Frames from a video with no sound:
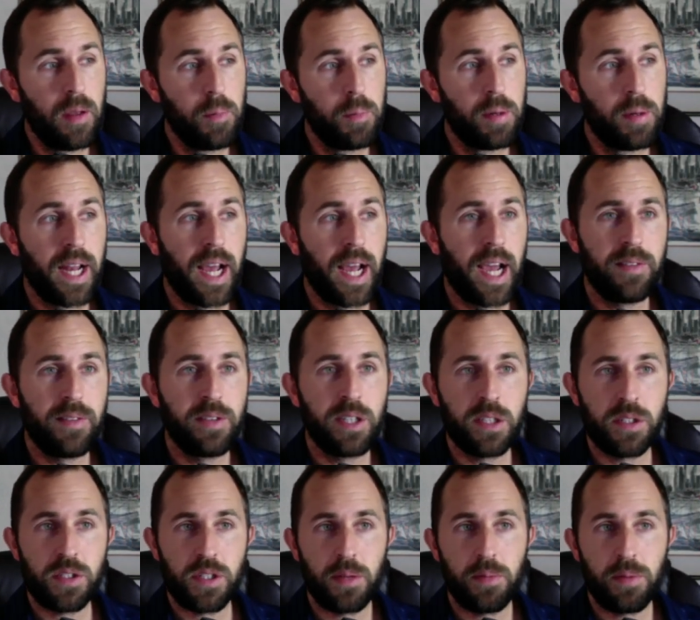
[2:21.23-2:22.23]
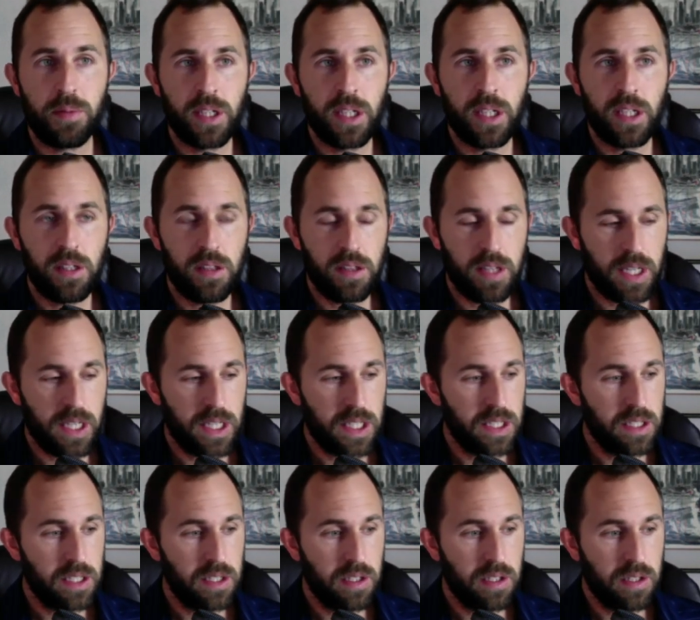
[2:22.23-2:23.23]
but having something
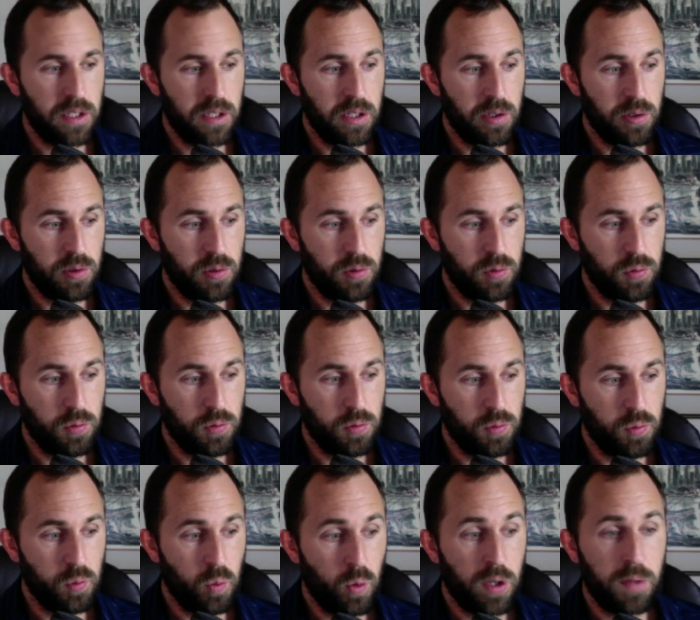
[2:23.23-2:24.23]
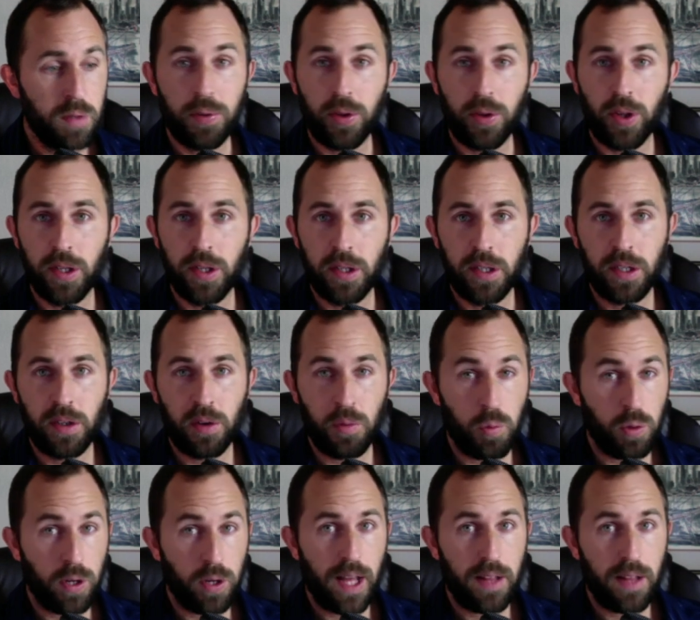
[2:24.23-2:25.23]
that you know one player or
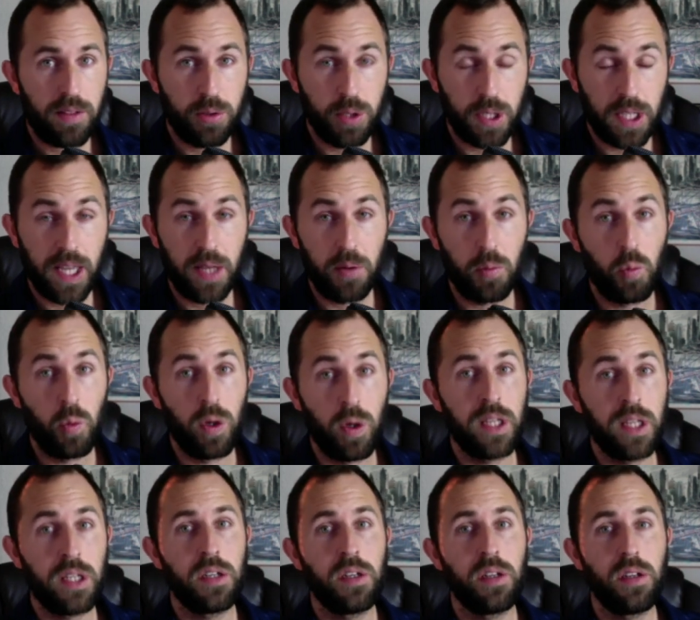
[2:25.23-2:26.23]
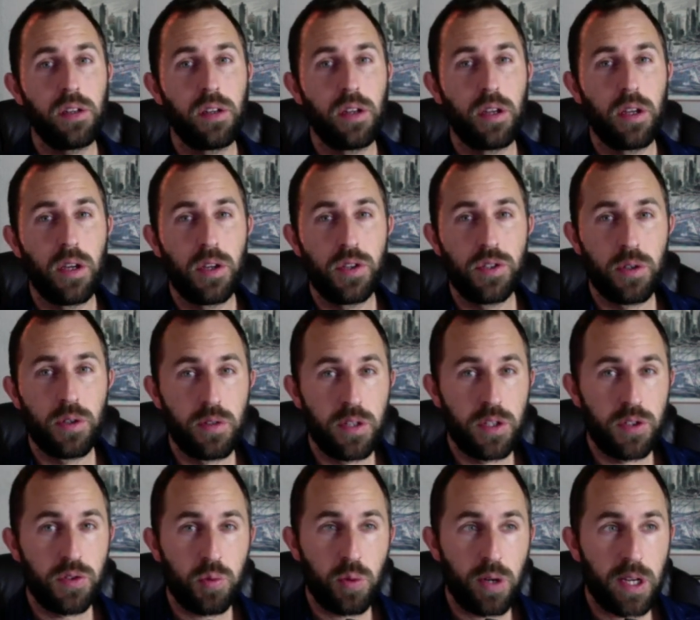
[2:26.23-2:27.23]
one athlete can win so
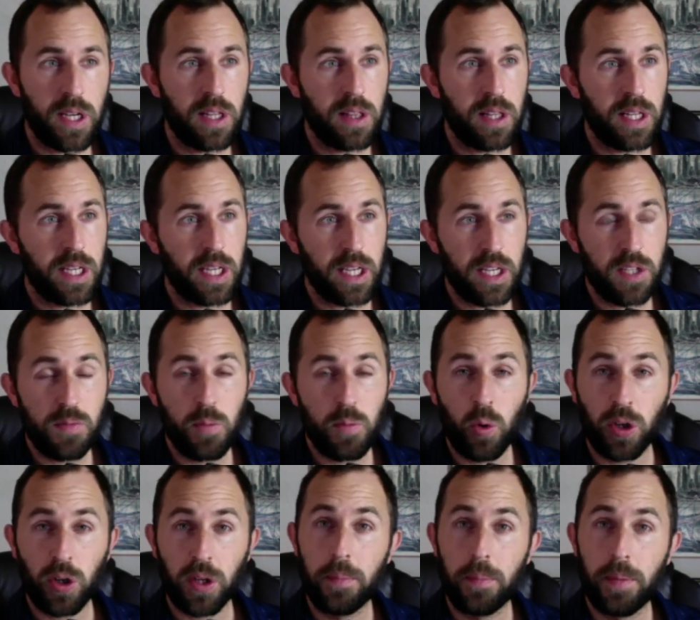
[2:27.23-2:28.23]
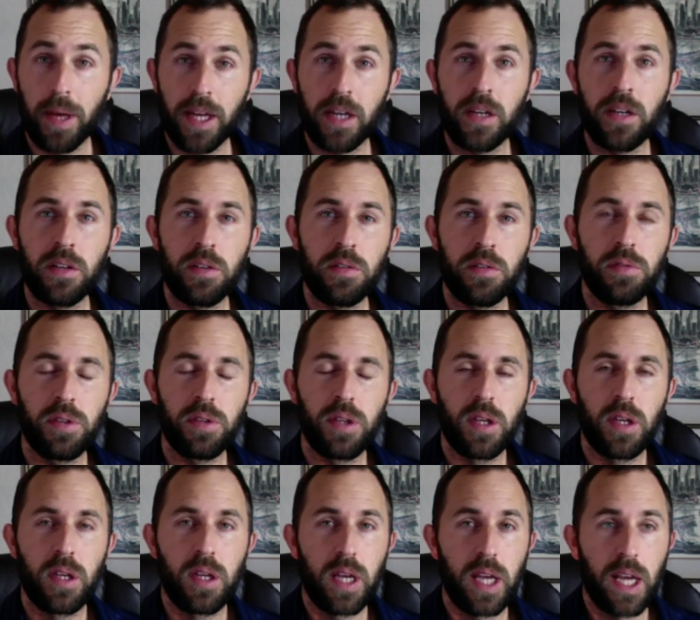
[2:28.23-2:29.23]
this way like it's more competitive
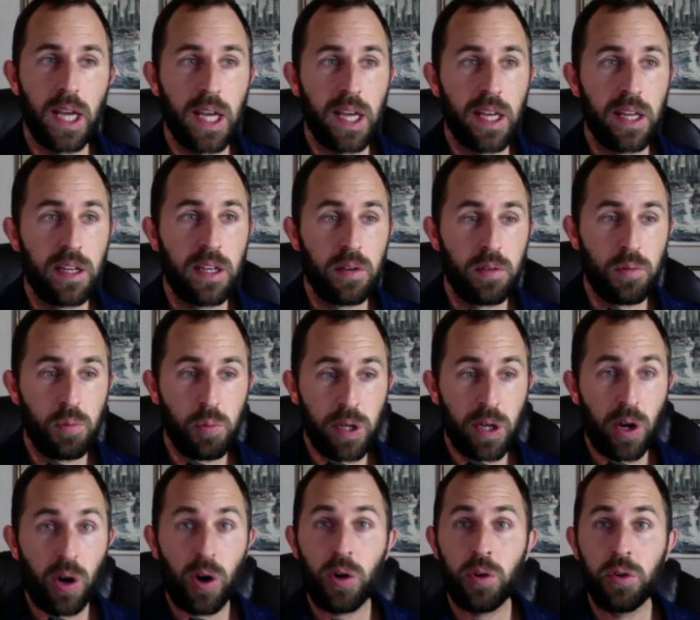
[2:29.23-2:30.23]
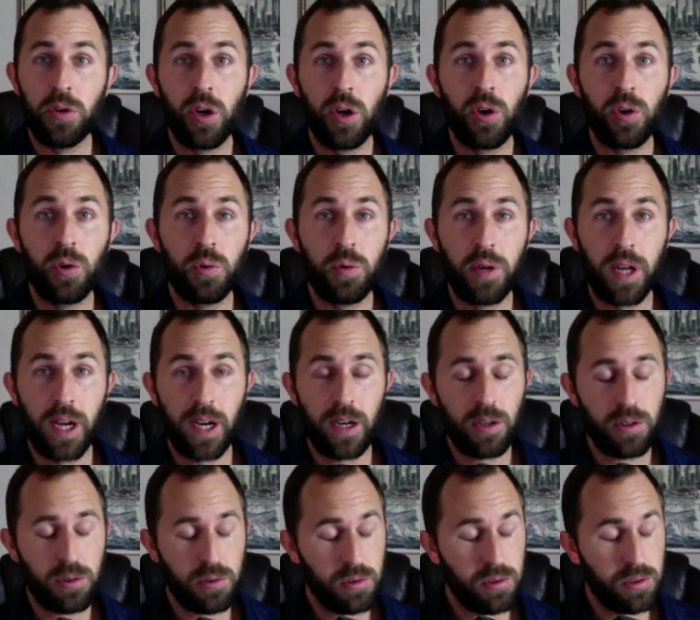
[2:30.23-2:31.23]
and we all know
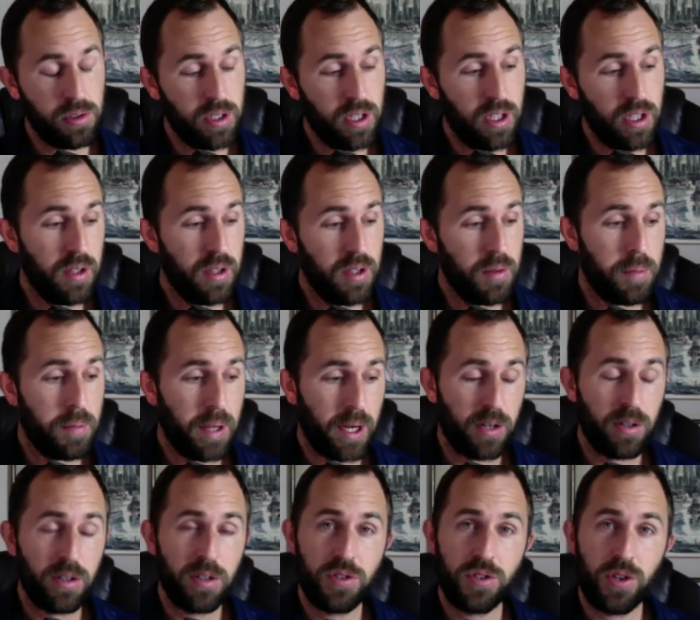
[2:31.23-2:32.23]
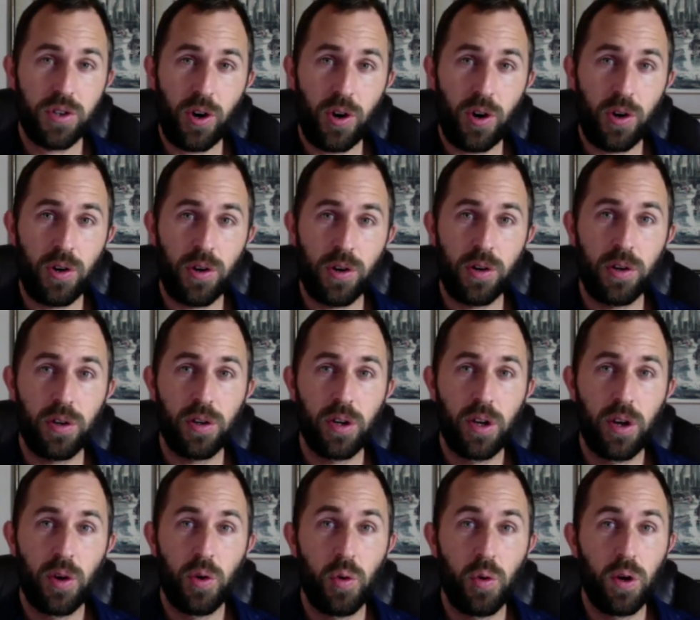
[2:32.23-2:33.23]
now parents are
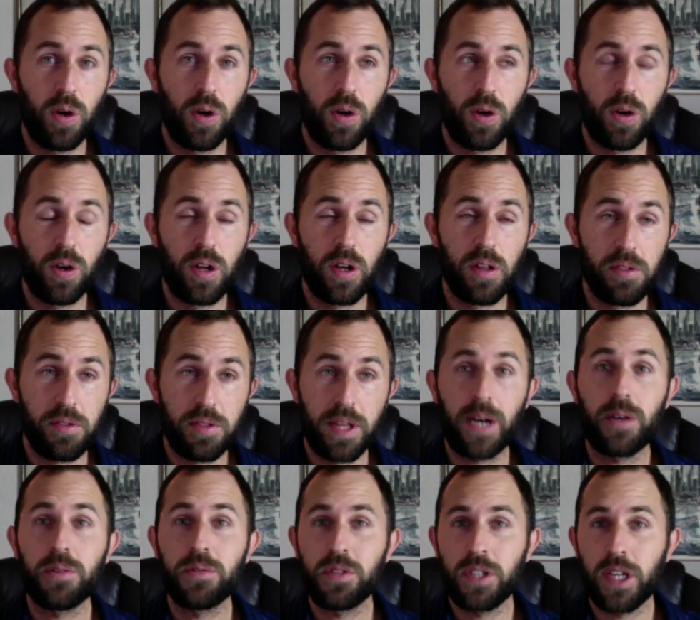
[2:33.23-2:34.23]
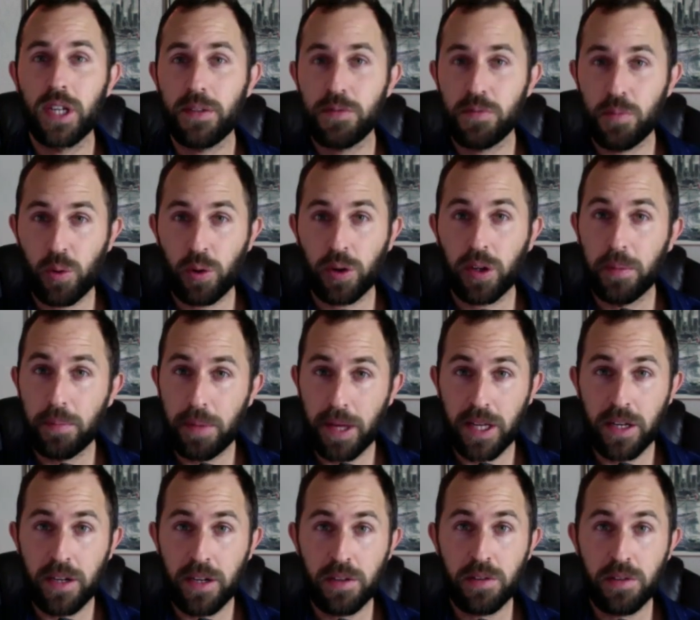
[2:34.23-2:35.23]
a thousand times more
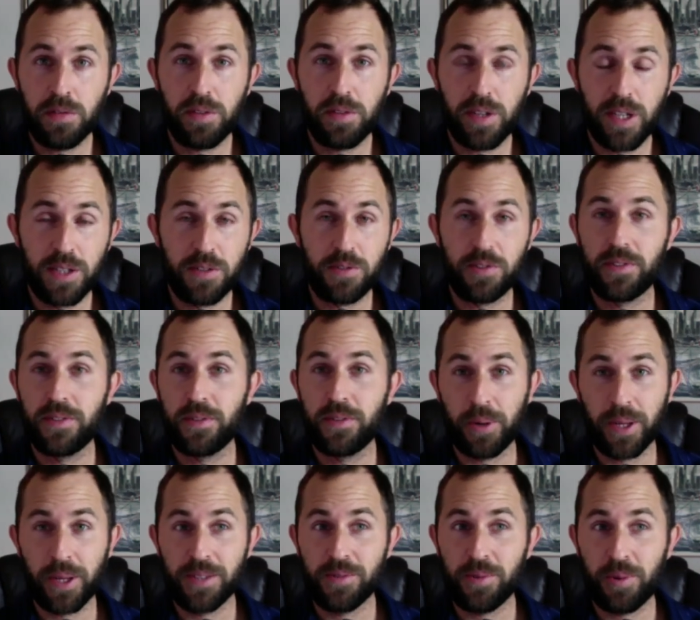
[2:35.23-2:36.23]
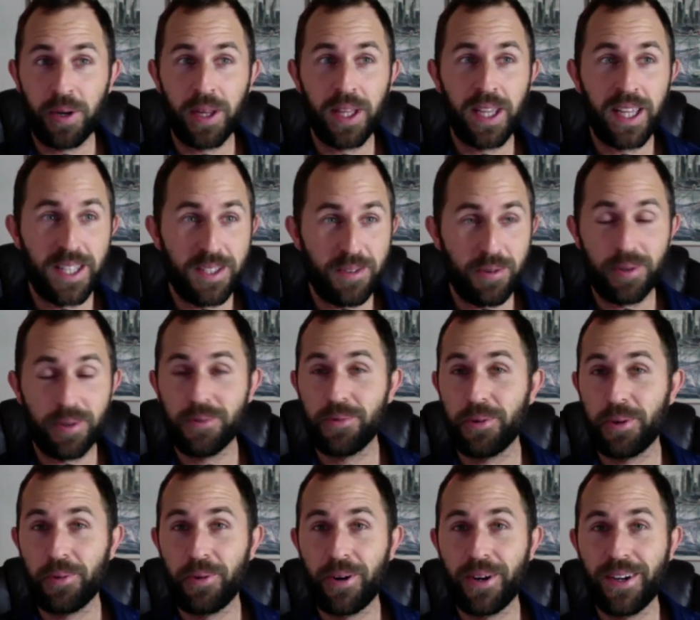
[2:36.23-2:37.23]
competitive in 2020 and
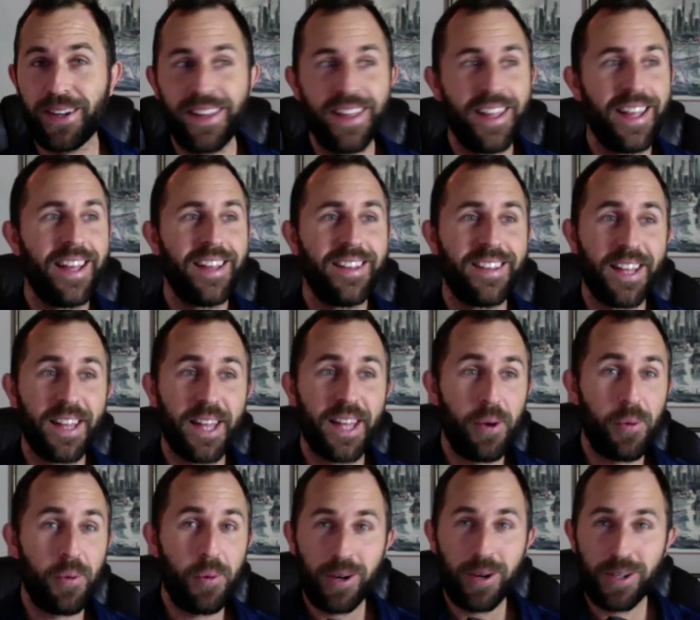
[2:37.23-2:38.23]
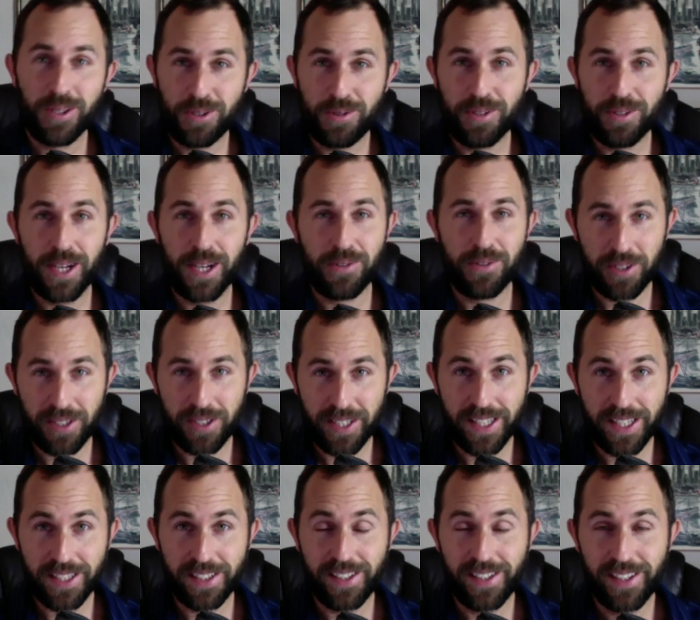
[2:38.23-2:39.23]
2021 than they were in
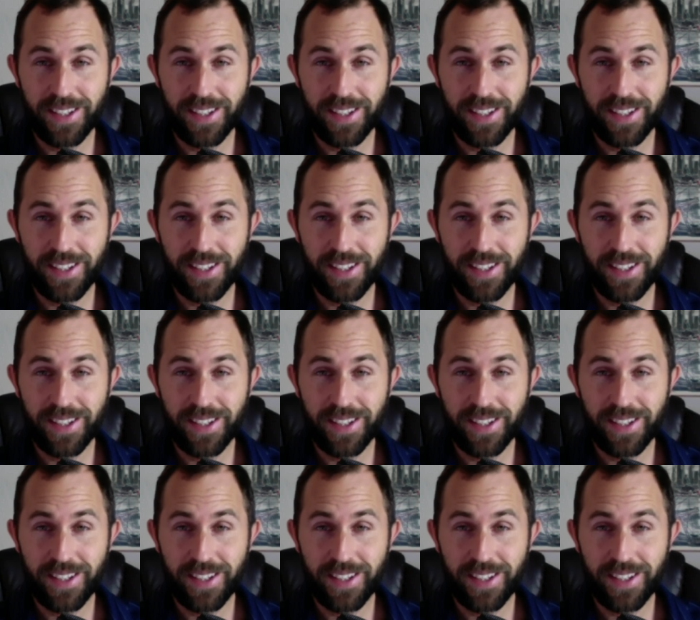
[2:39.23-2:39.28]
2010.